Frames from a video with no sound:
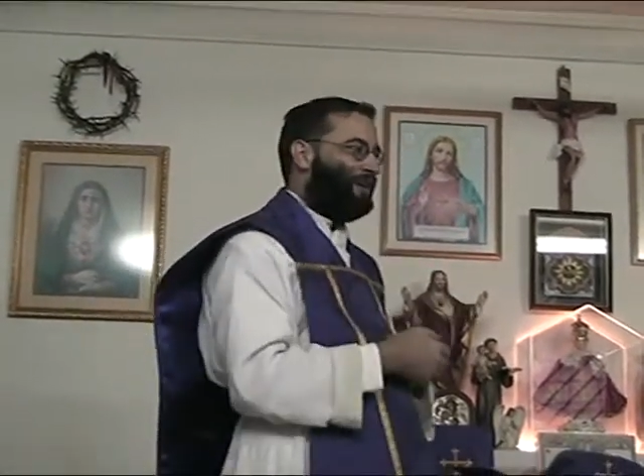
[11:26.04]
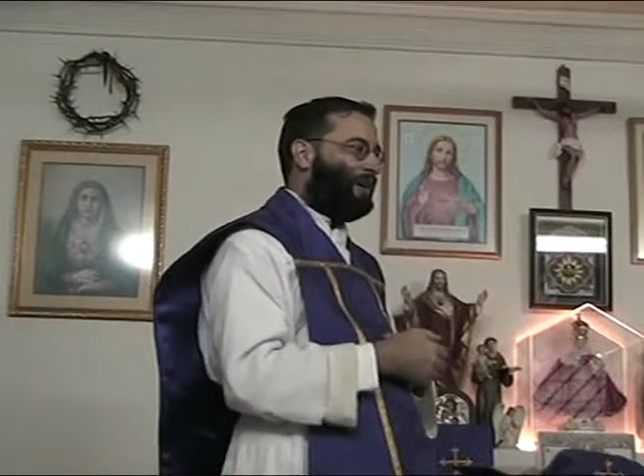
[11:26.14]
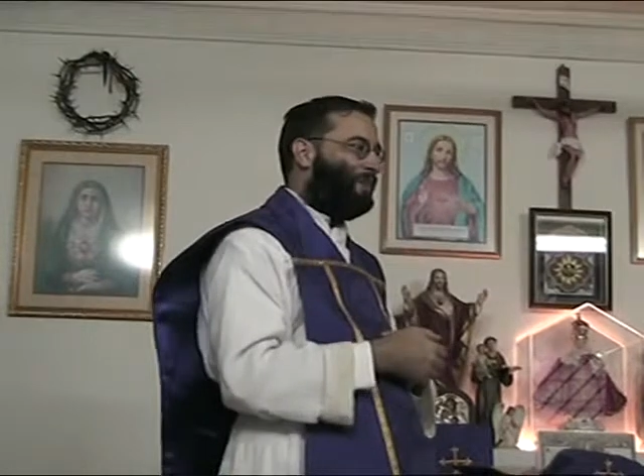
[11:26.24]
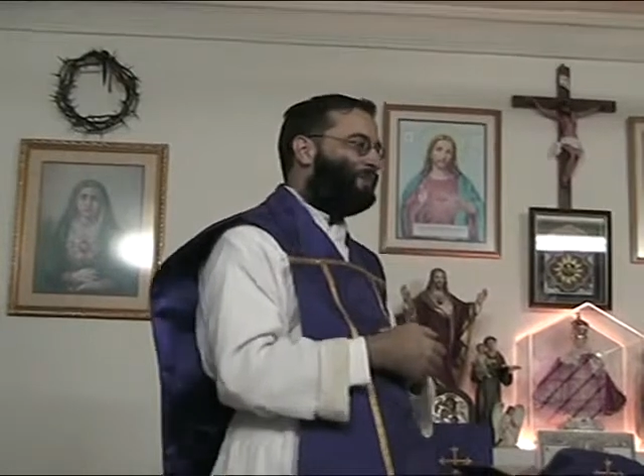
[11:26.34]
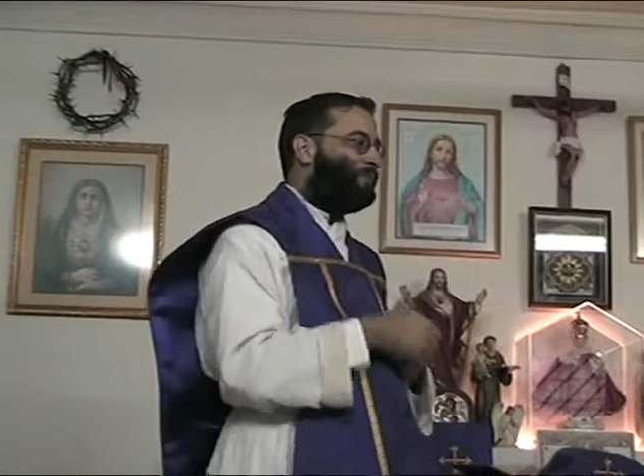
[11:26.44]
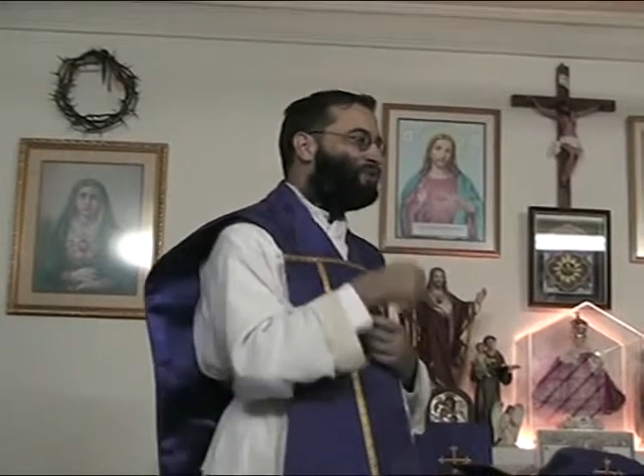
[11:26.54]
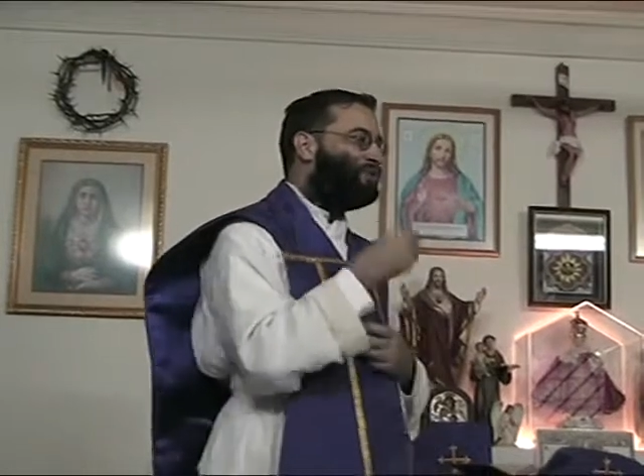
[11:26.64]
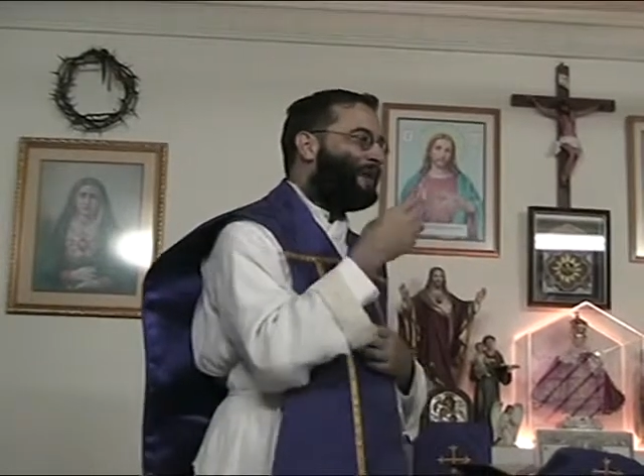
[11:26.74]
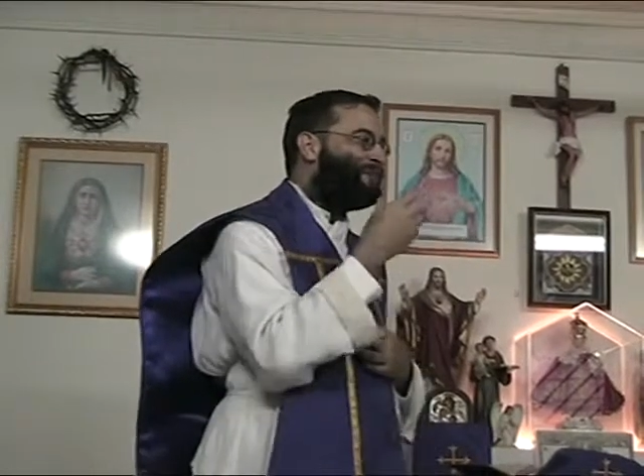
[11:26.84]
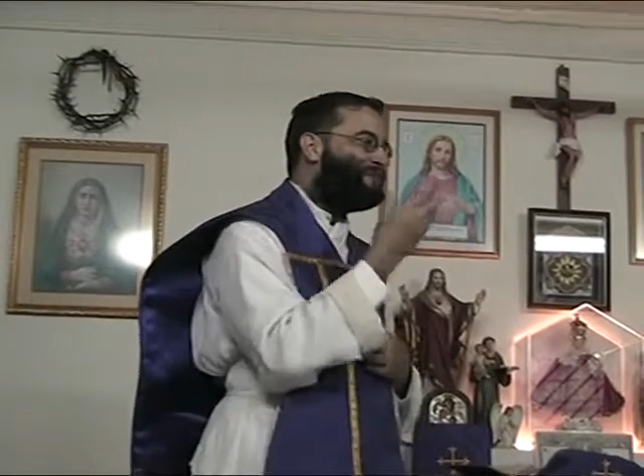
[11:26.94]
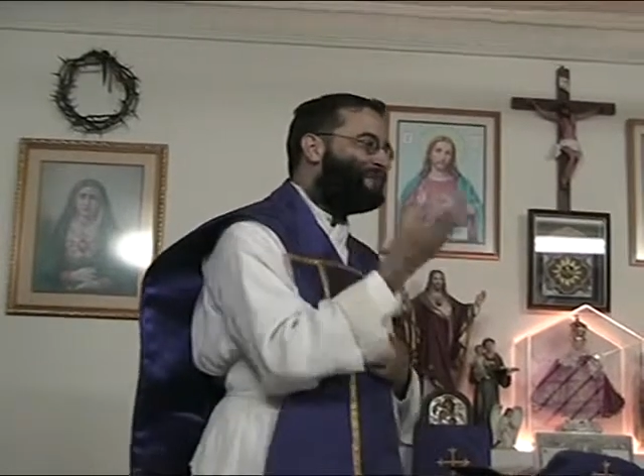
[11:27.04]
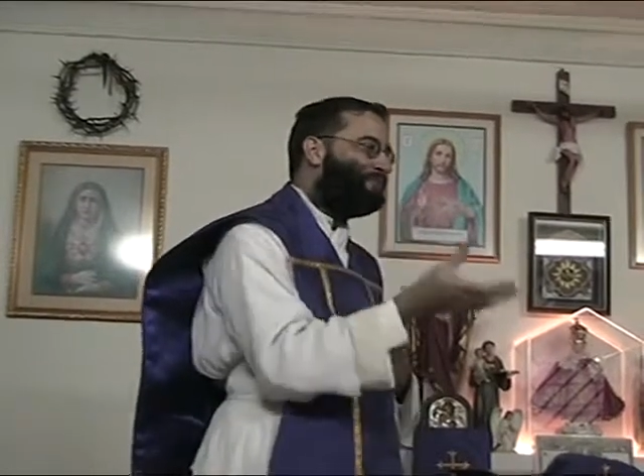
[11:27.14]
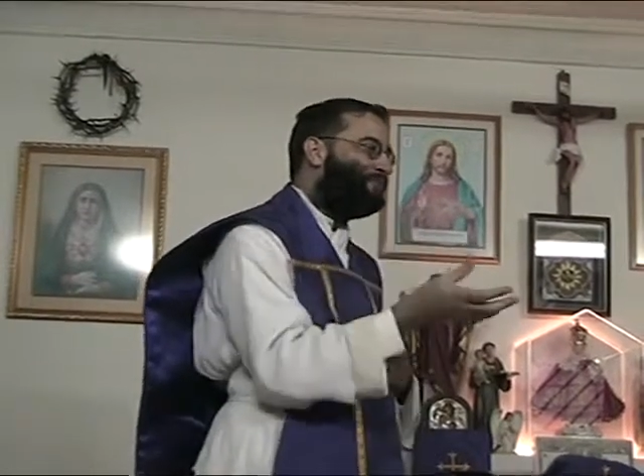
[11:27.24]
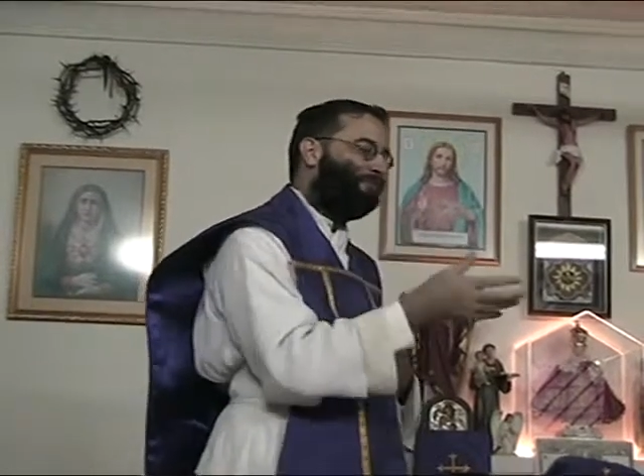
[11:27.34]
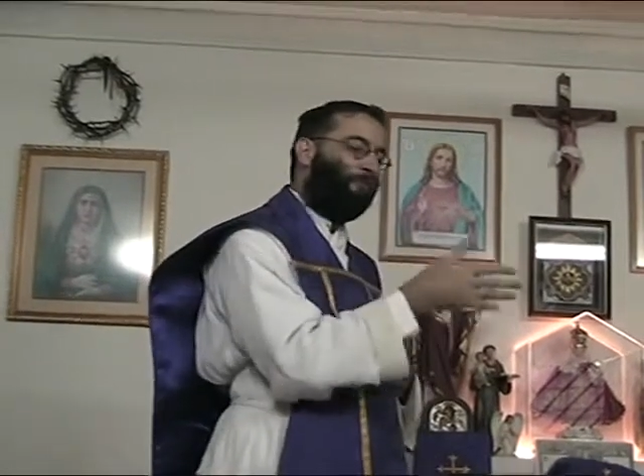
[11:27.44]
when your spouse is
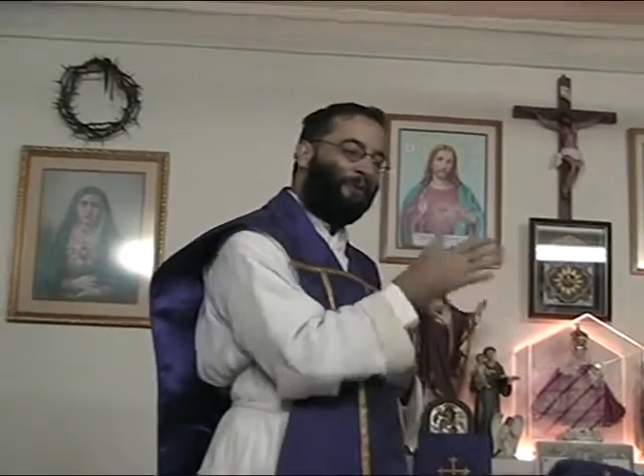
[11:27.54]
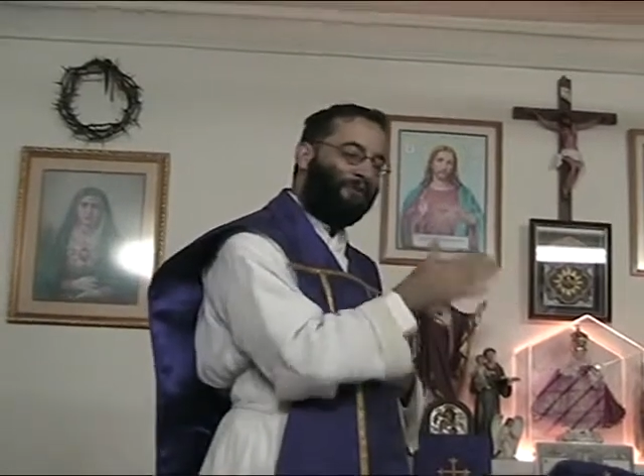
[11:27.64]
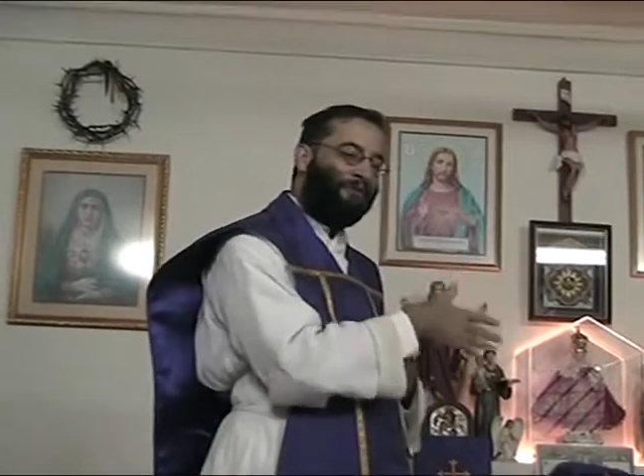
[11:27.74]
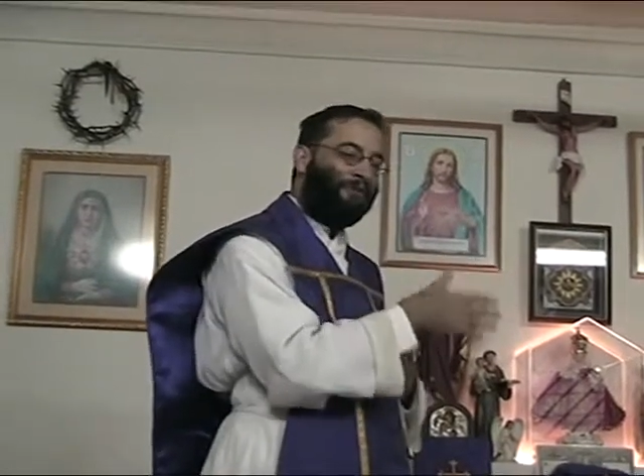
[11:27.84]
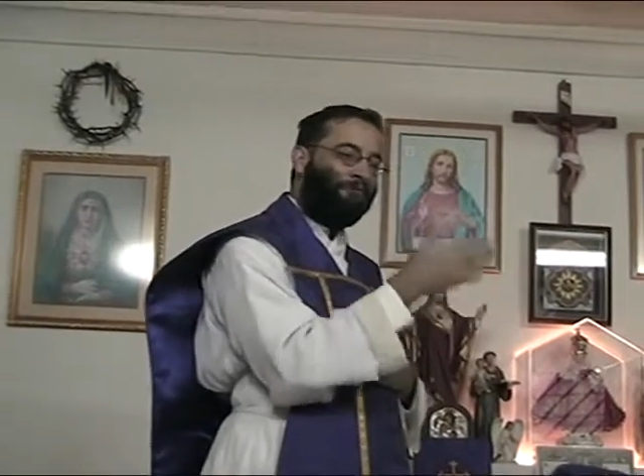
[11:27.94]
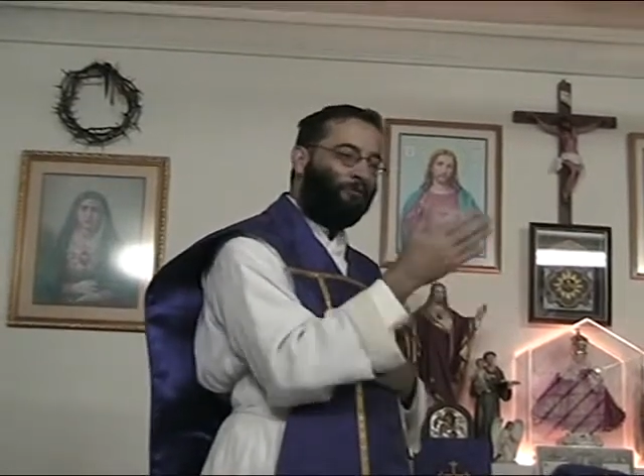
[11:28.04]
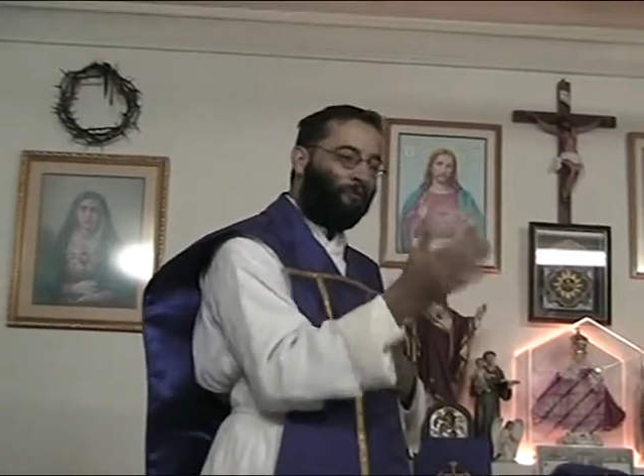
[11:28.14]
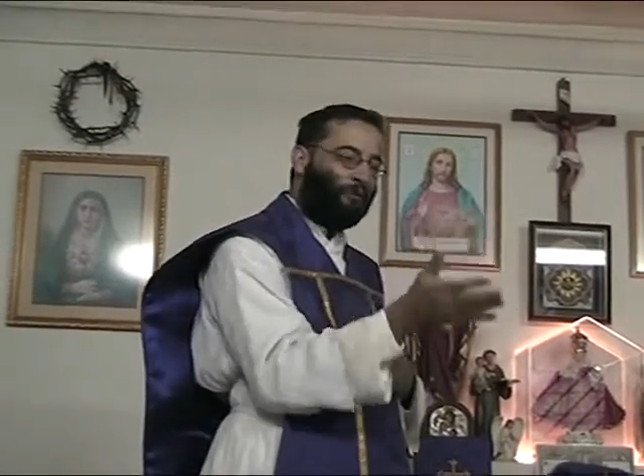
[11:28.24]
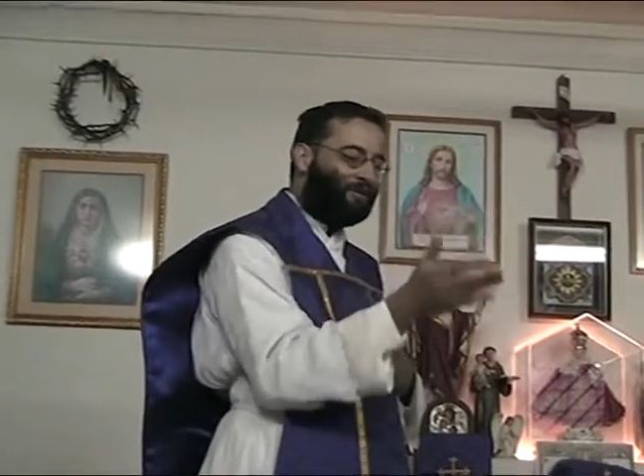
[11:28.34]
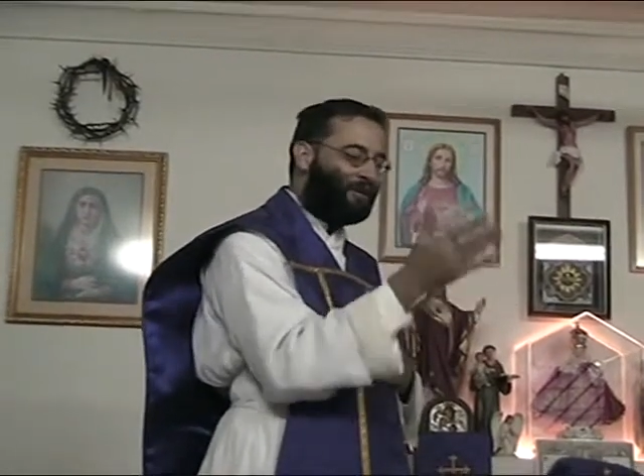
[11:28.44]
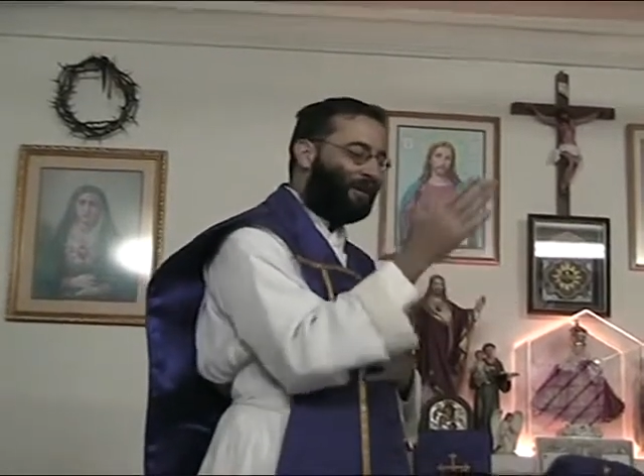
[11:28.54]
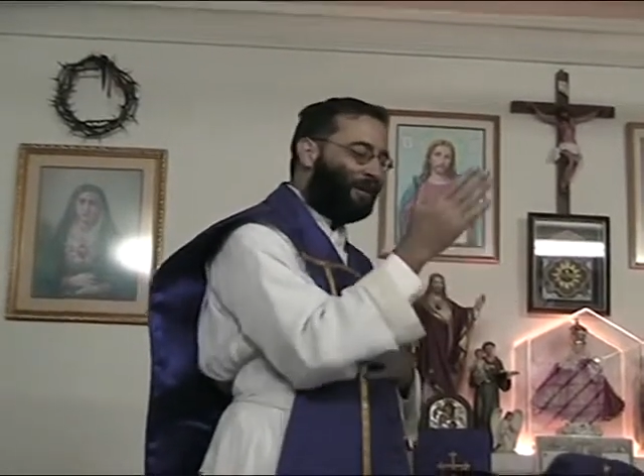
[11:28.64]
poor, for better and for worse,